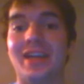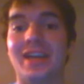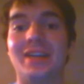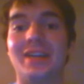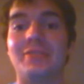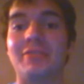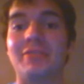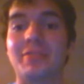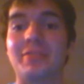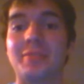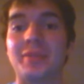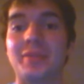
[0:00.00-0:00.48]

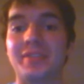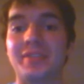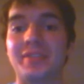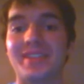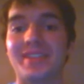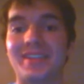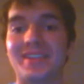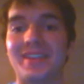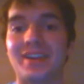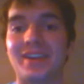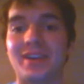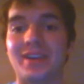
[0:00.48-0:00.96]
uh, we're supposed
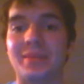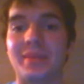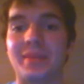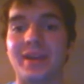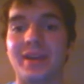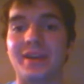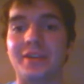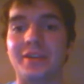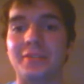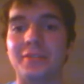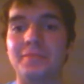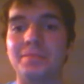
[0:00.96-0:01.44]
to talk
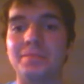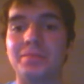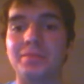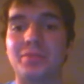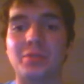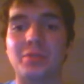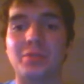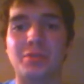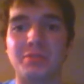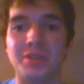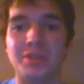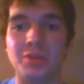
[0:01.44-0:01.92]
about
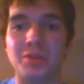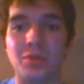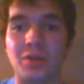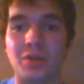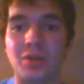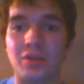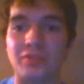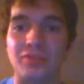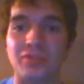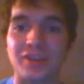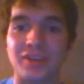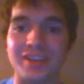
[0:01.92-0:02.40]
what we do in
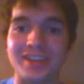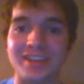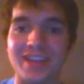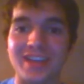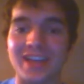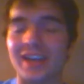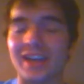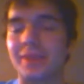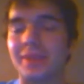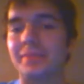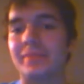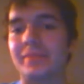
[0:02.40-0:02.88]
our free
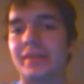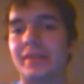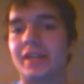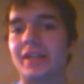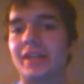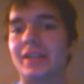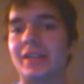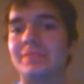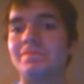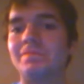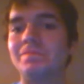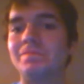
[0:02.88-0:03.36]
time.
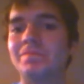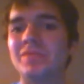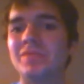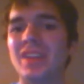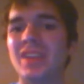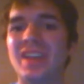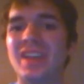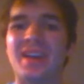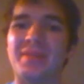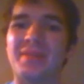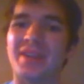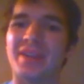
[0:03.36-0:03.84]
Um,
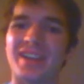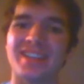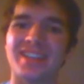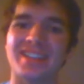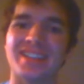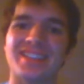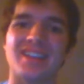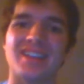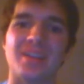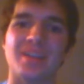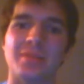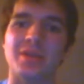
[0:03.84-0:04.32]
I'm not going
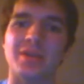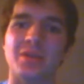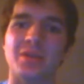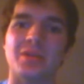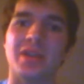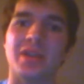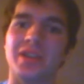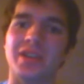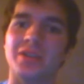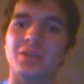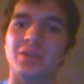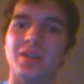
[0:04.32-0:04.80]
to talk about
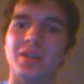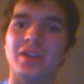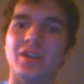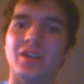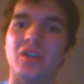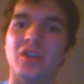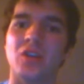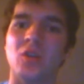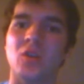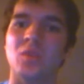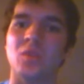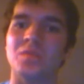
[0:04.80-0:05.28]
what I do at
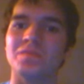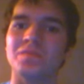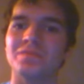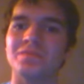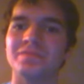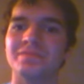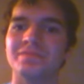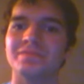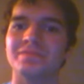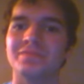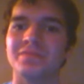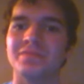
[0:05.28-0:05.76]
home,
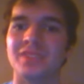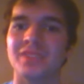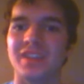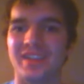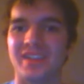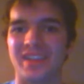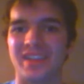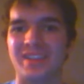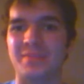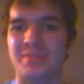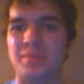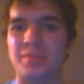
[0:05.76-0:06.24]

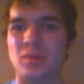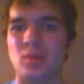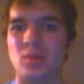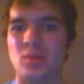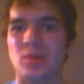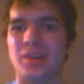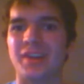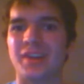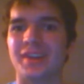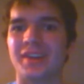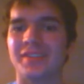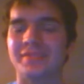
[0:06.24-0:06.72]
because that's
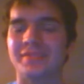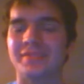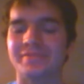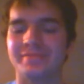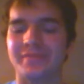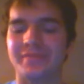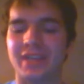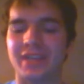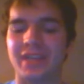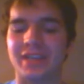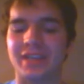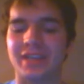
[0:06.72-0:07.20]
boring.
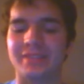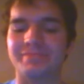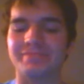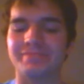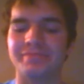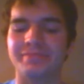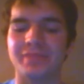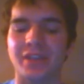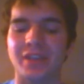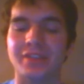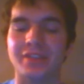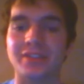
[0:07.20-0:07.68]
Um,
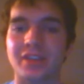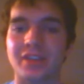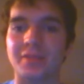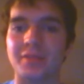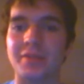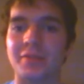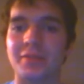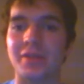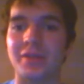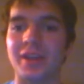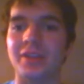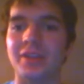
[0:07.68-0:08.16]
I'll talk
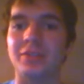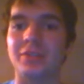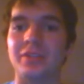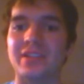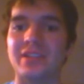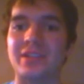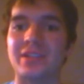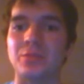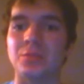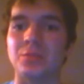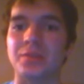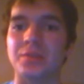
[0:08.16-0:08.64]
about what I do at
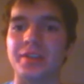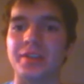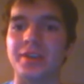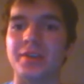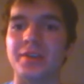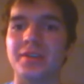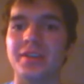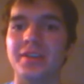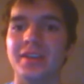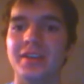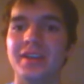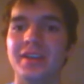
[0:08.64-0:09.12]
school
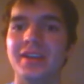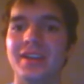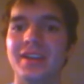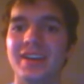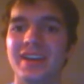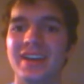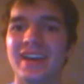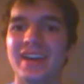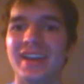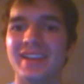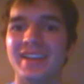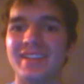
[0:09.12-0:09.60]
though.
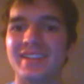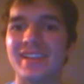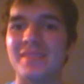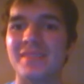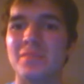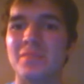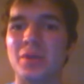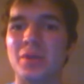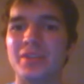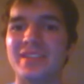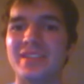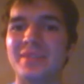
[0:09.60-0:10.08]
I'd say
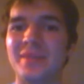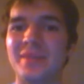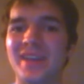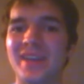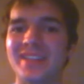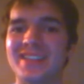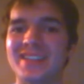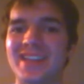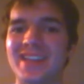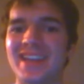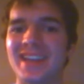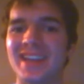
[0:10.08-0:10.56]
most of my
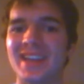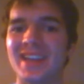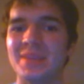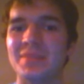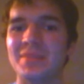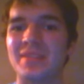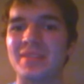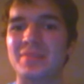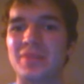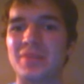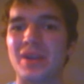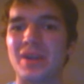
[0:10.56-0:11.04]

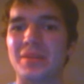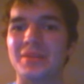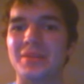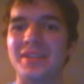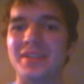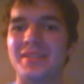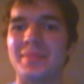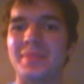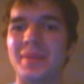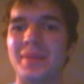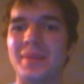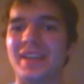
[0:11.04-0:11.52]
time is
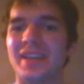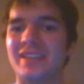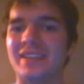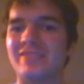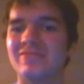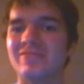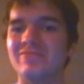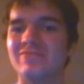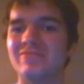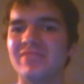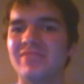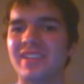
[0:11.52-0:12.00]
probably spent
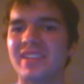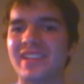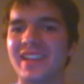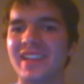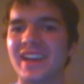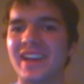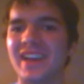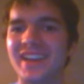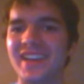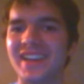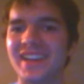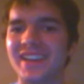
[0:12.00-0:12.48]

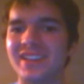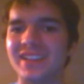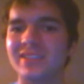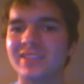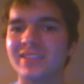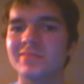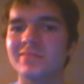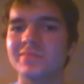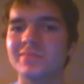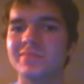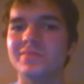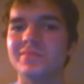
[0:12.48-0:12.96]

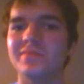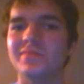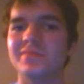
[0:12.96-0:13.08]
studying.